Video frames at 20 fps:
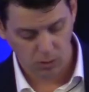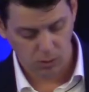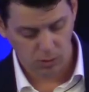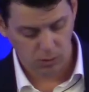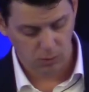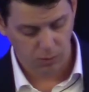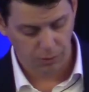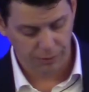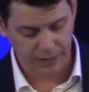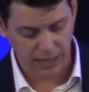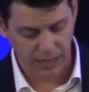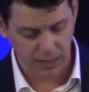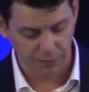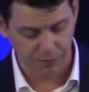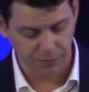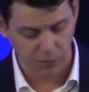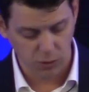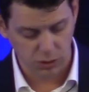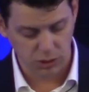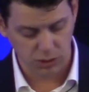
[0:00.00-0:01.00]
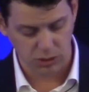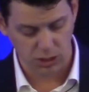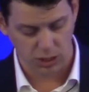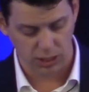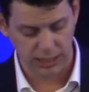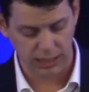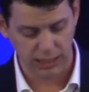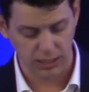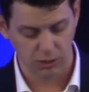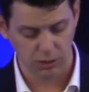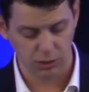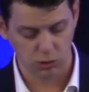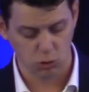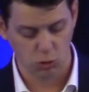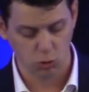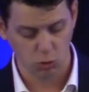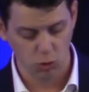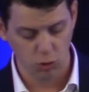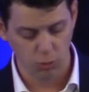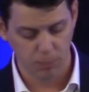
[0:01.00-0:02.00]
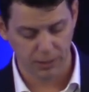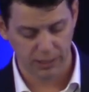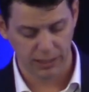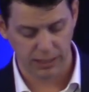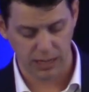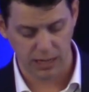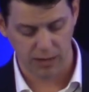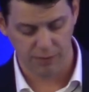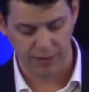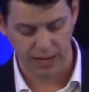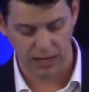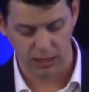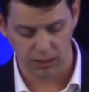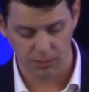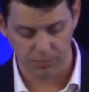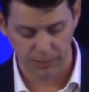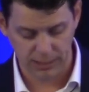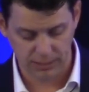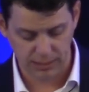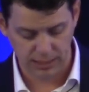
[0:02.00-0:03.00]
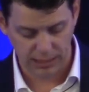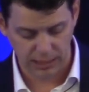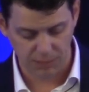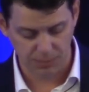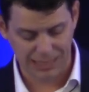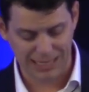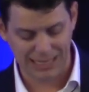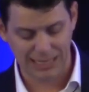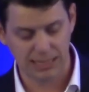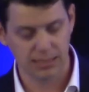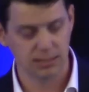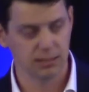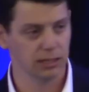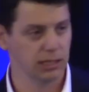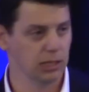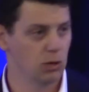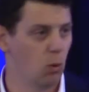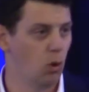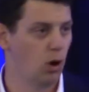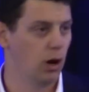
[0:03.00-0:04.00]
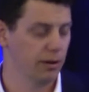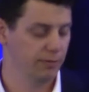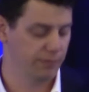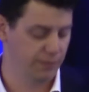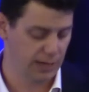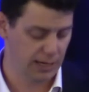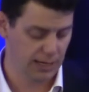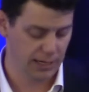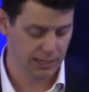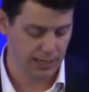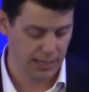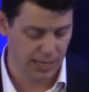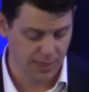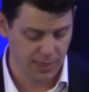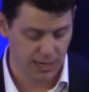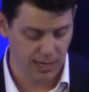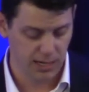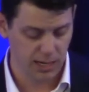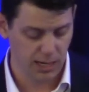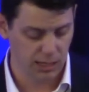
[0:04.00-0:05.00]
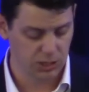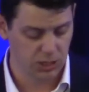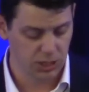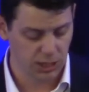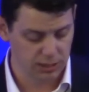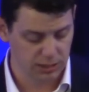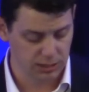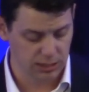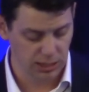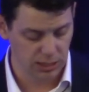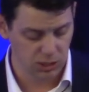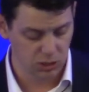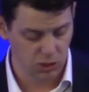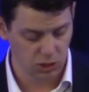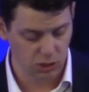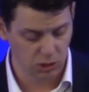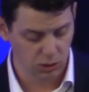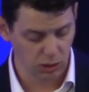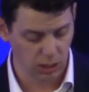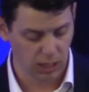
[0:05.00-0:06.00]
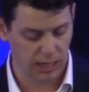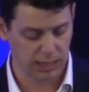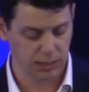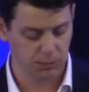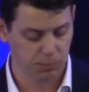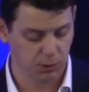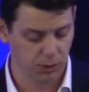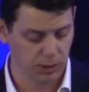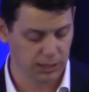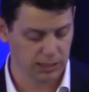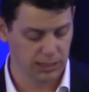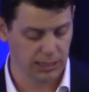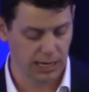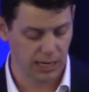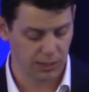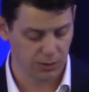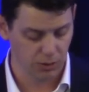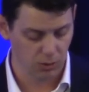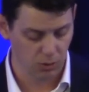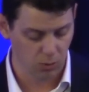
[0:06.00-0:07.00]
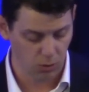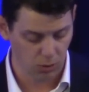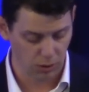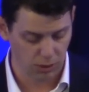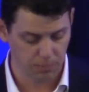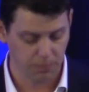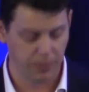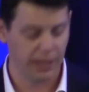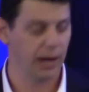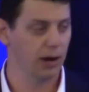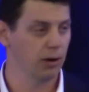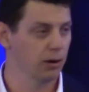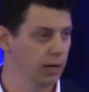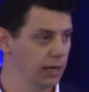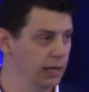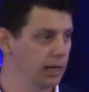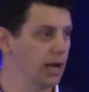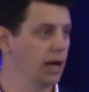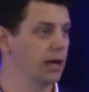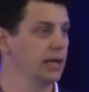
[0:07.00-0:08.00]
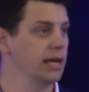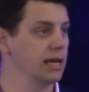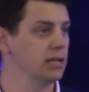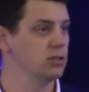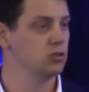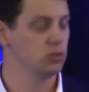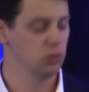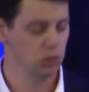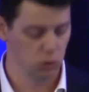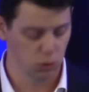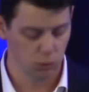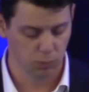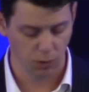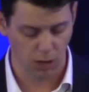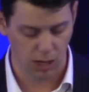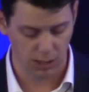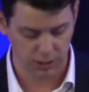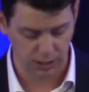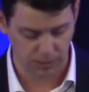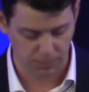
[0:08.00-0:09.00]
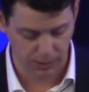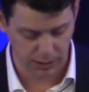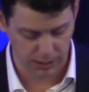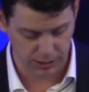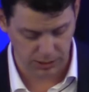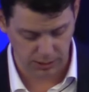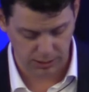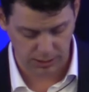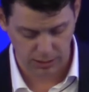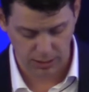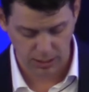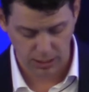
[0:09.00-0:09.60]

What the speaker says: what we kind of focused on here is grouping of elements that can be easily quantified and then adjusted to utilize putting together or comparing against new project budgets.